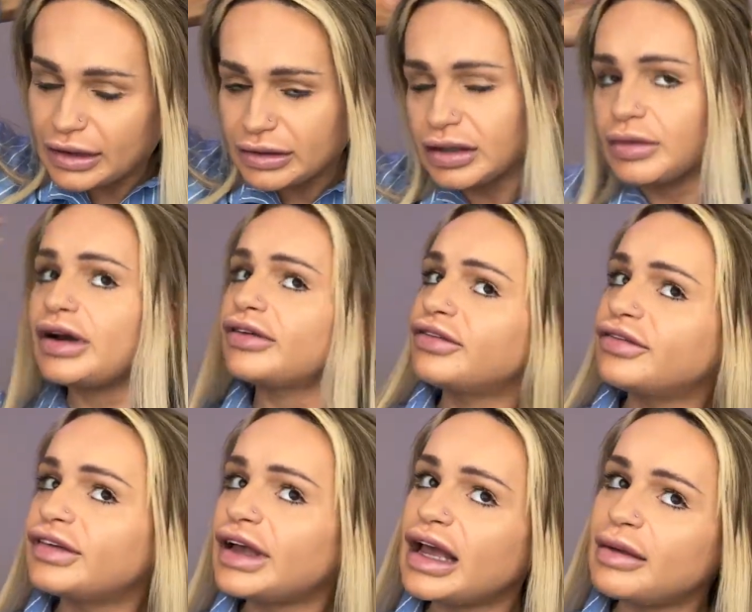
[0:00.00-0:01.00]
I don't know where it
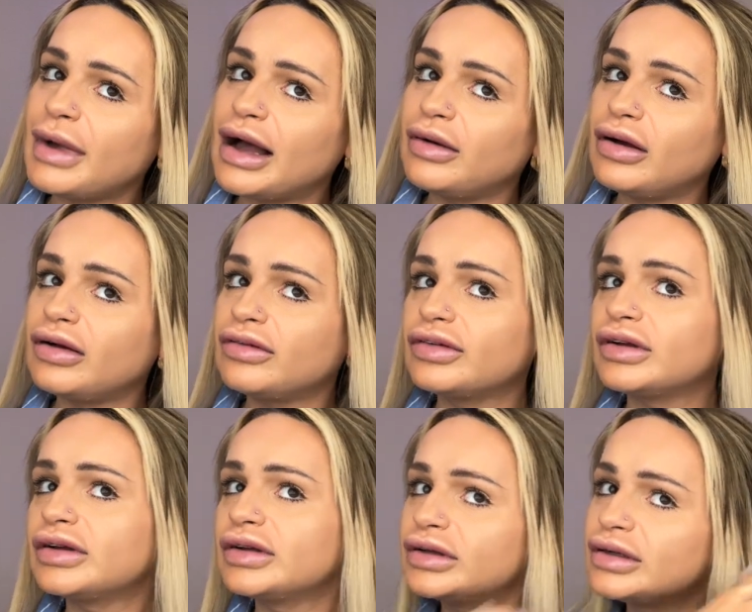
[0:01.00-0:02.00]
came out of.
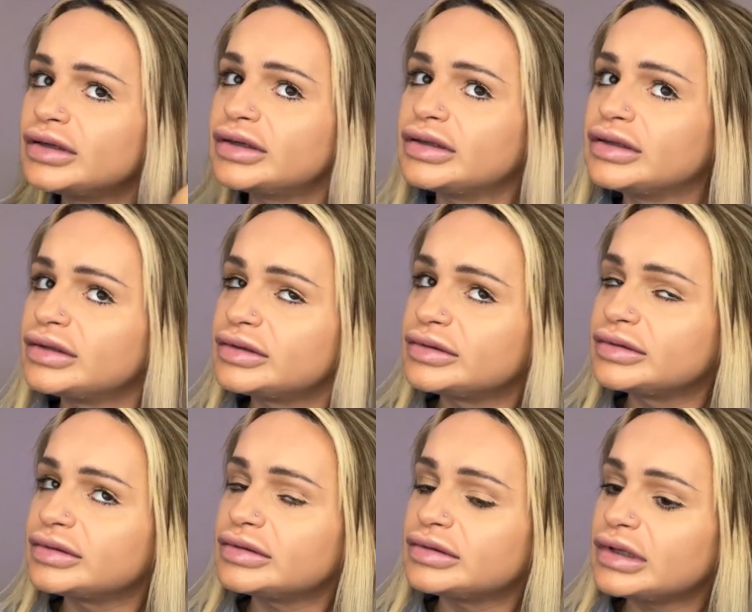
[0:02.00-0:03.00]

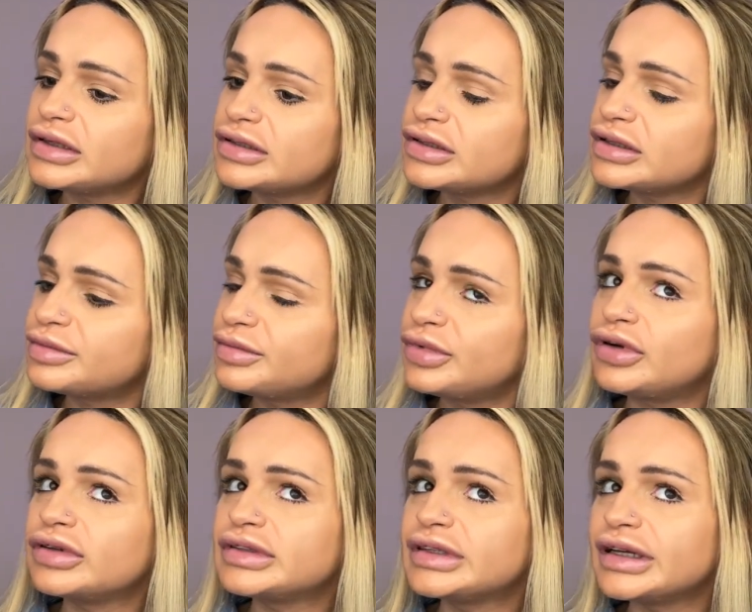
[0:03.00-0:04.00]
Let's just
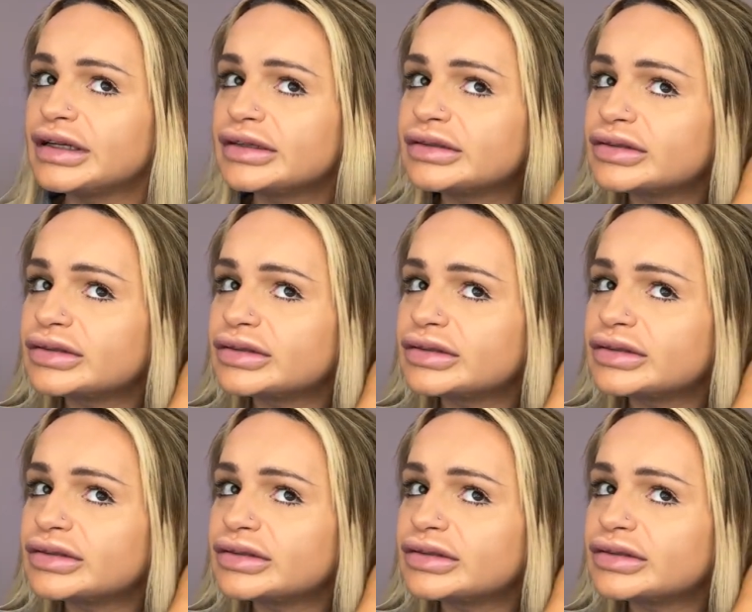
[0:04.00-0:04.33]
put it.